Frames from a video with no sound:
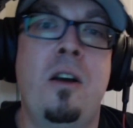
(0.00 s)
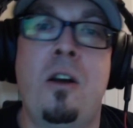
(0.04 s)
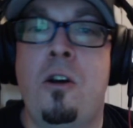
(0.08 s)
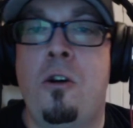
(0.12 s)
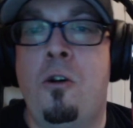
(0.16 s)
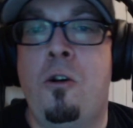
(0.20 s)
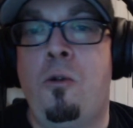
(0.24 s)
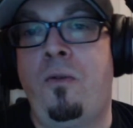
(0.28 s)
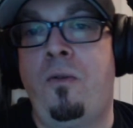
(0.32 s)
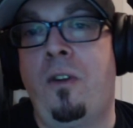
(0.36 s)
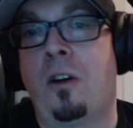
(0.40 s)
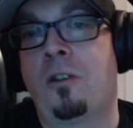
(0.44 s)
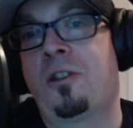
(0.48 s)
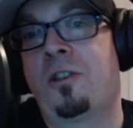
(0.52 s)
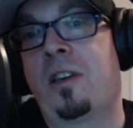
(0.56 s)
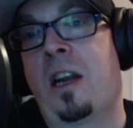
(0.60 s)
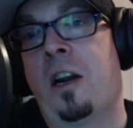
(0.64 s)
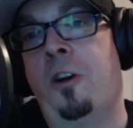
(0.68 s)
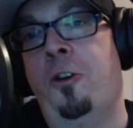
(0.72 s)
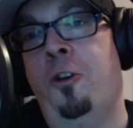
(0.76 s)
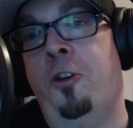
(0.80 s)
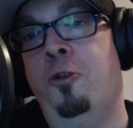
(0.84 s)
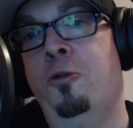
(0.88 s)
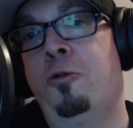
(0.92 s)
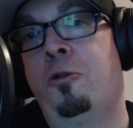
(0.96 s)
We've also got
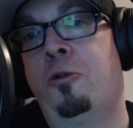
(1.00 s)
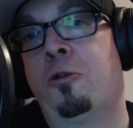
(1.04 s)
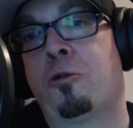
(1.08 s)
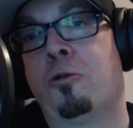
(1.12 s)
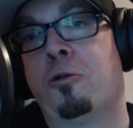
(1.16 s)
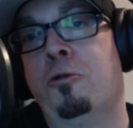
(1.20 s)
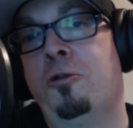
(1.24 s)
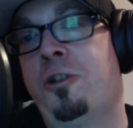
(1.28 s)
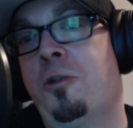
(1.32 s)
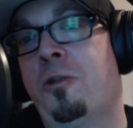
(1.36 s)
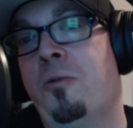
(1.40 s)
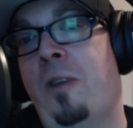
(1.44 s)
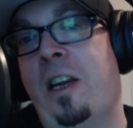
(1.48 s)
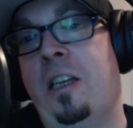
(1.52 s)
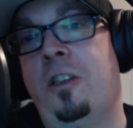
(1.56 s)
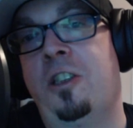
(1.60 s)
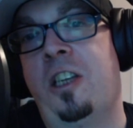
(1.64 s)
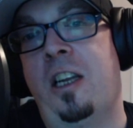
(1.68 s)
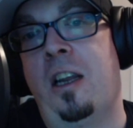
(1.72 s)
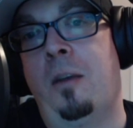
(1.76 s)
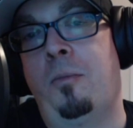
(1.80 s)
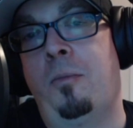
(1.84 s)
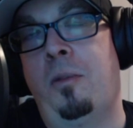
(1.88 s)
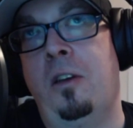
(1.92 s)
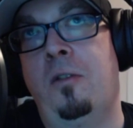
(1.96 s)
a new Cruiserweight
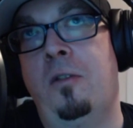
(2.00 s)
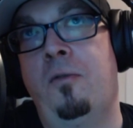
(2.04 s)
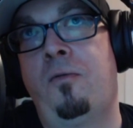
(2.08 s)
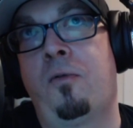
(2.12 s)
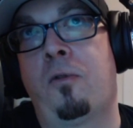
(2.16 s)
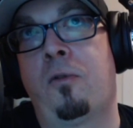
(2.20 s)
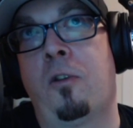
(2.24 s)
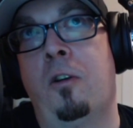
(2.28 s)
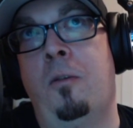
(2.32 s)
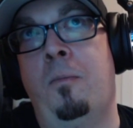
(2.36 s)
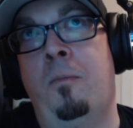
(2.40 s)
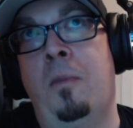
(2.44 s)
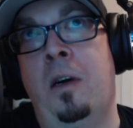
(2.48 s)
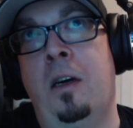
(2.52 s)
champion from